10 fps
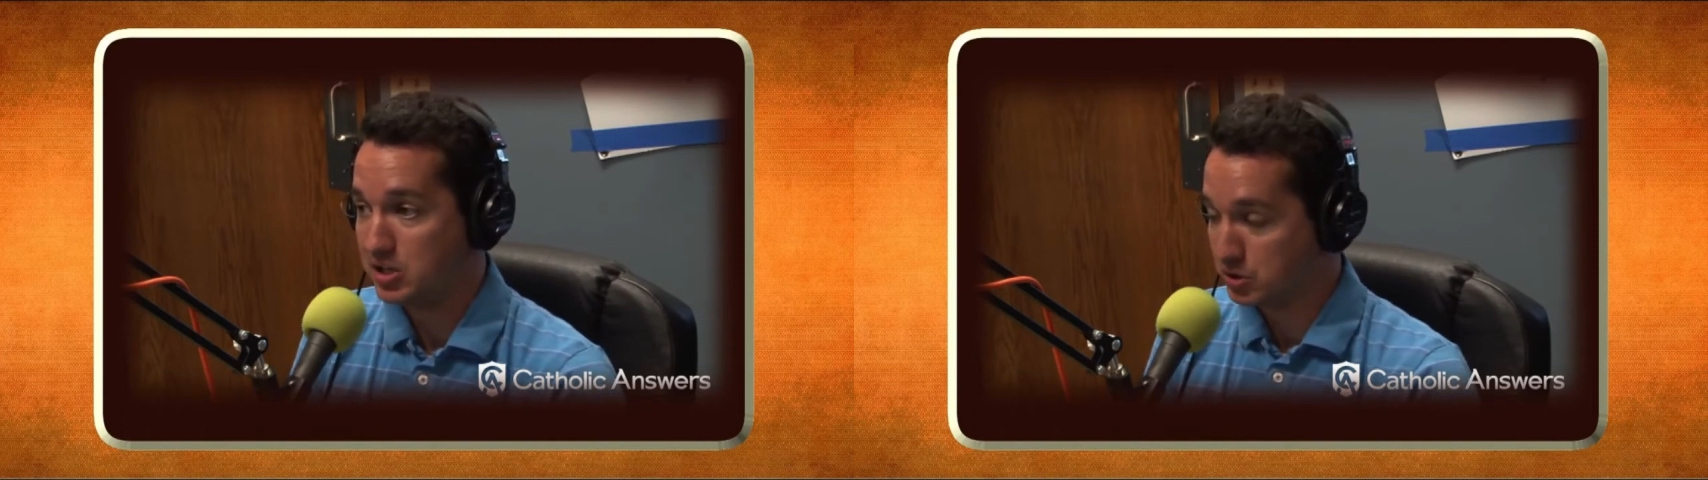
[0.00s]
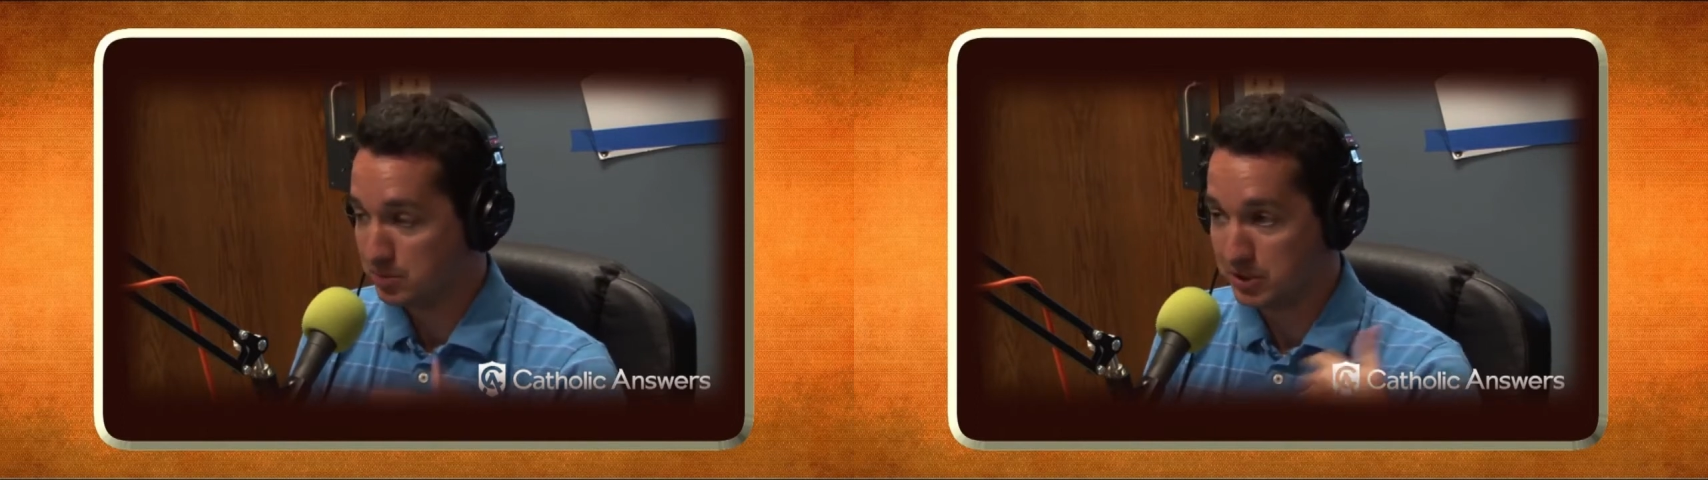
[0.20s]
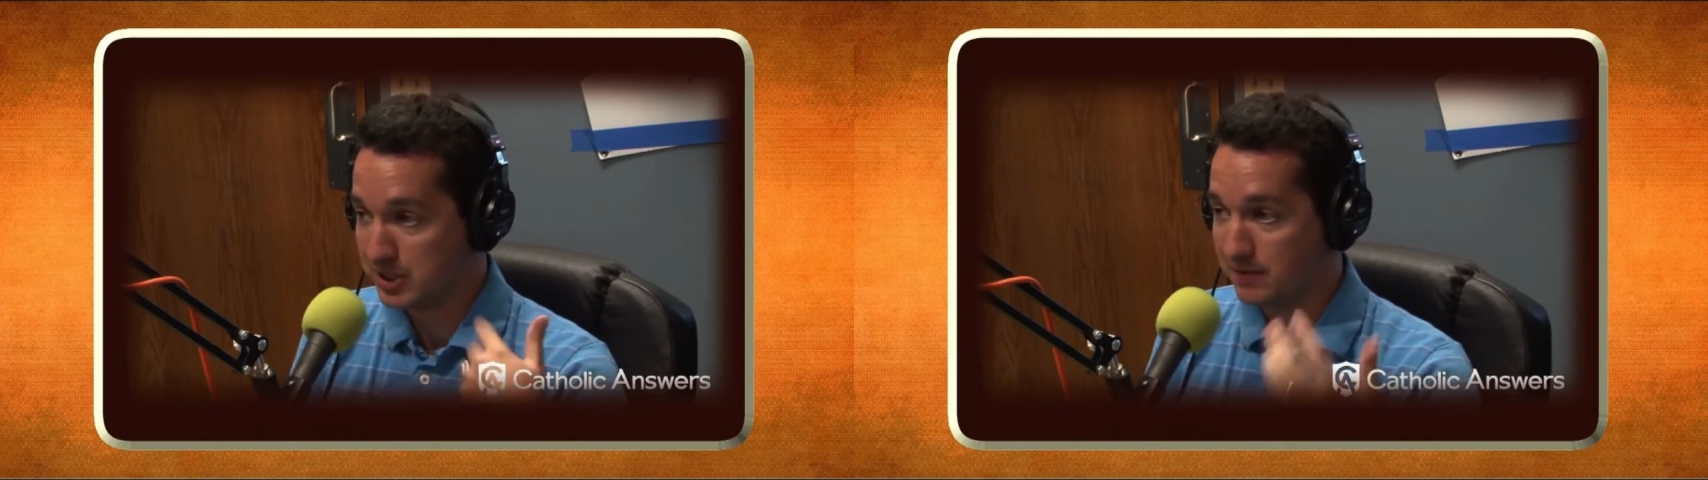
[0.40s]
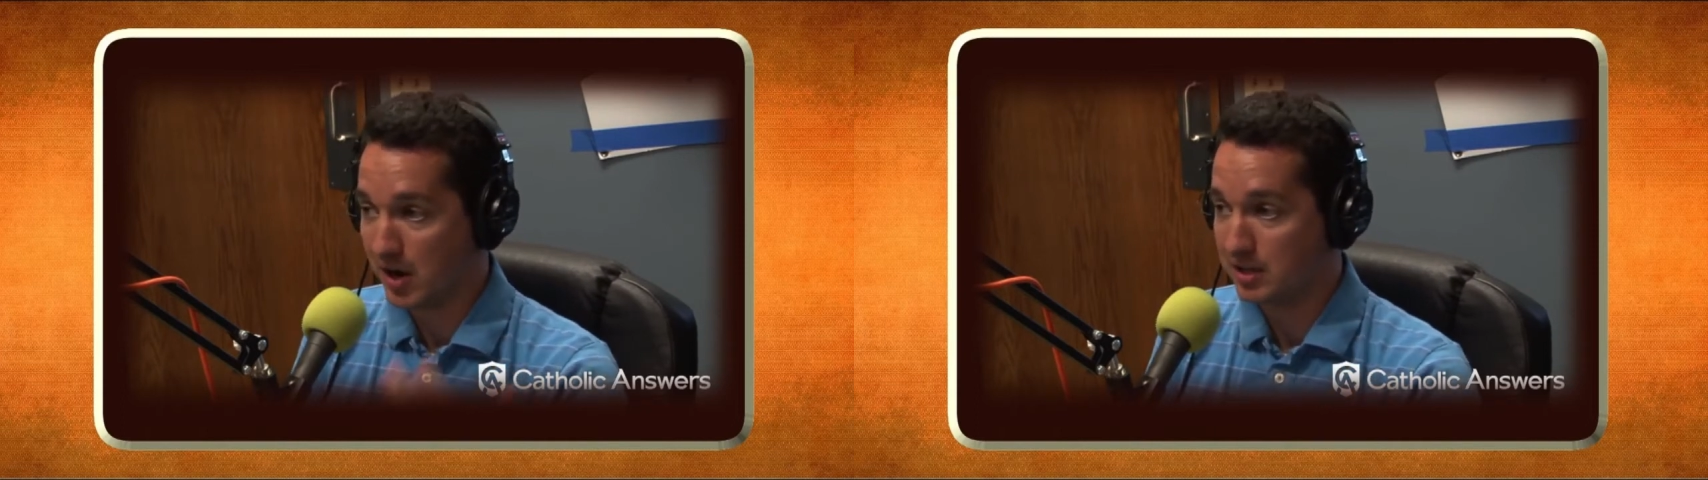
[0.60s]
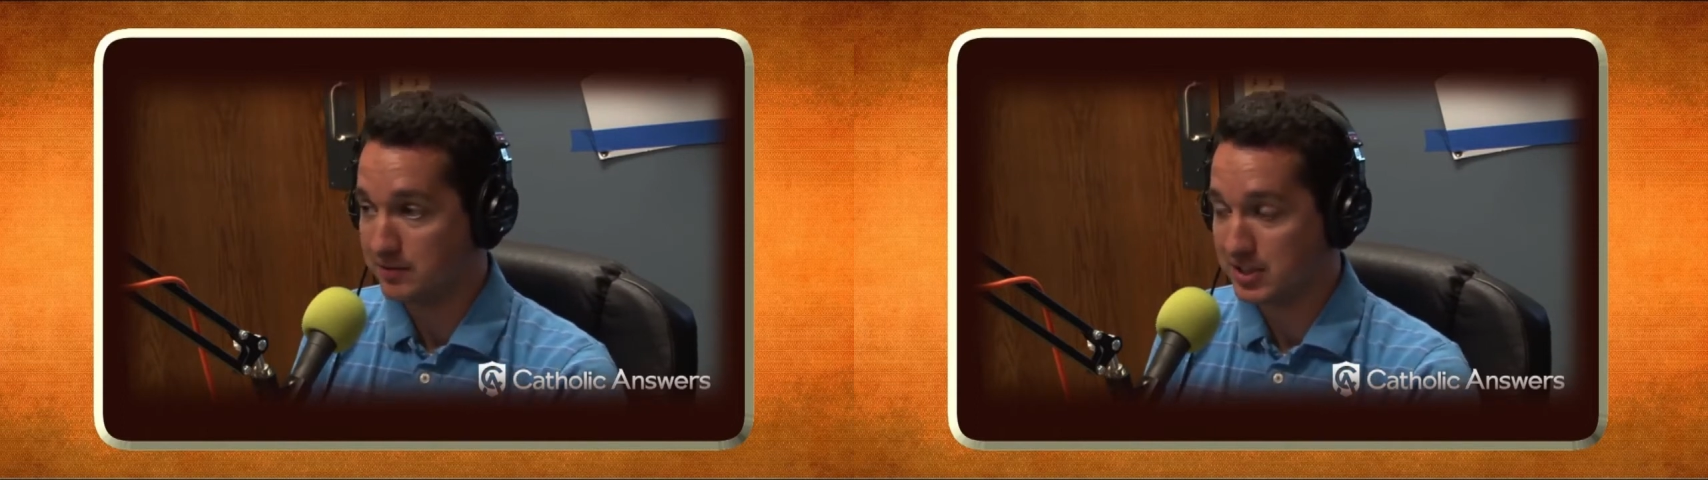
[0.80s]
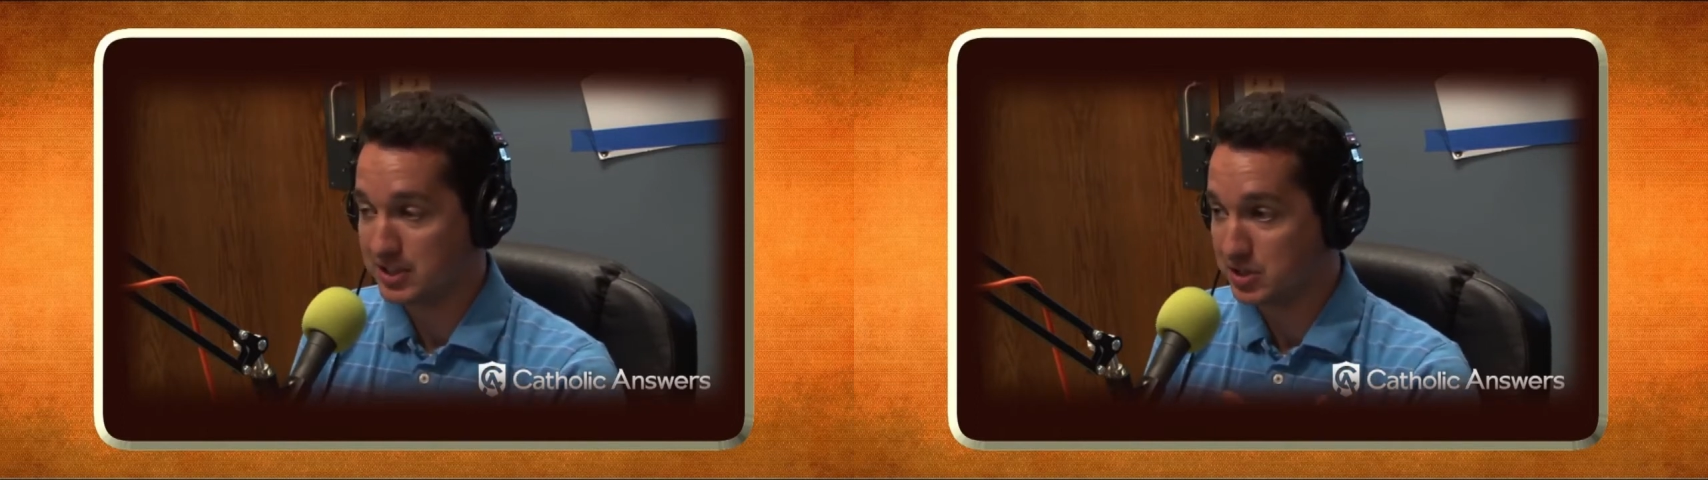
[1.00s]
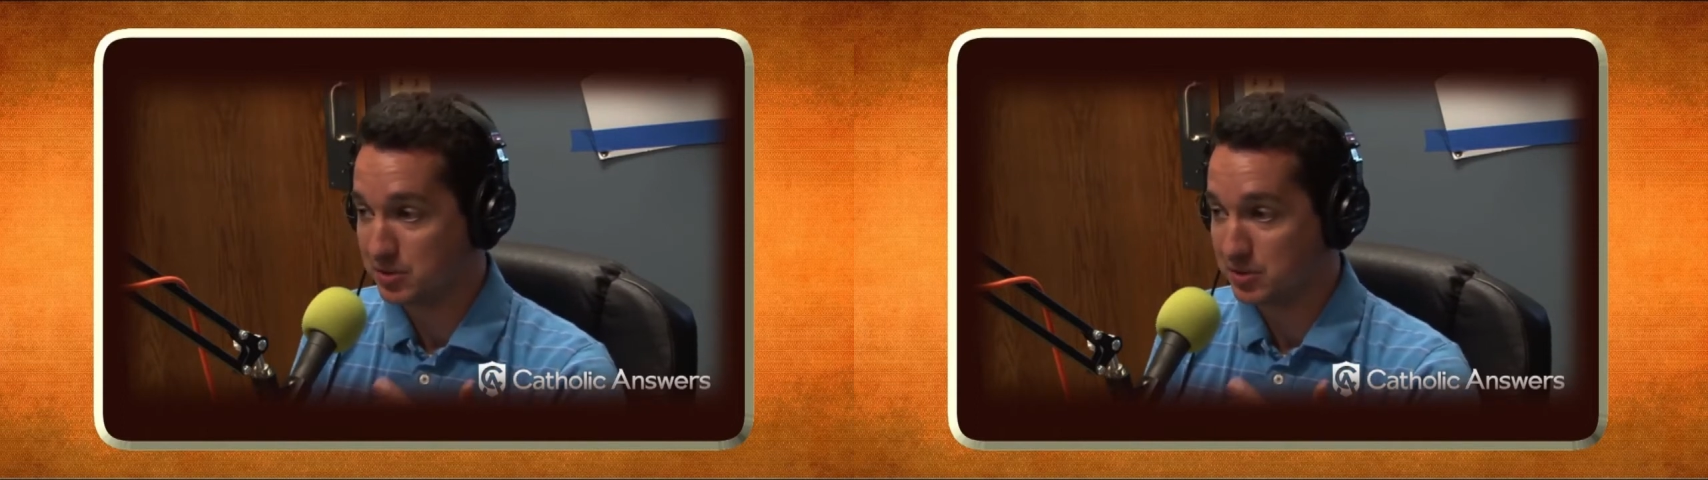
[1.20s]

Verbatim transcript: You can believe all of this.